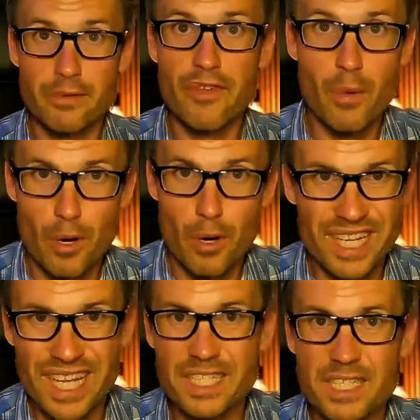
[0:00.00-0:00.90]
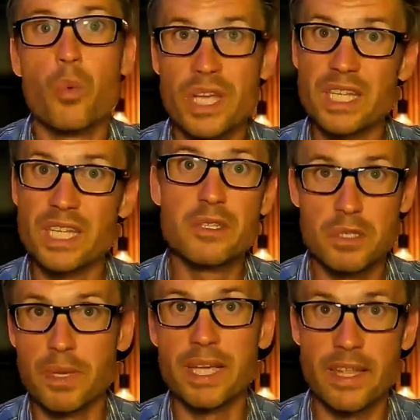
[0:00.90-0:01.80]
with our audience, we need to
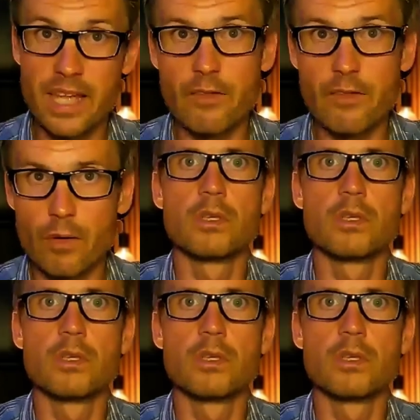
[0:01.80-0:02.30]
speak at their level.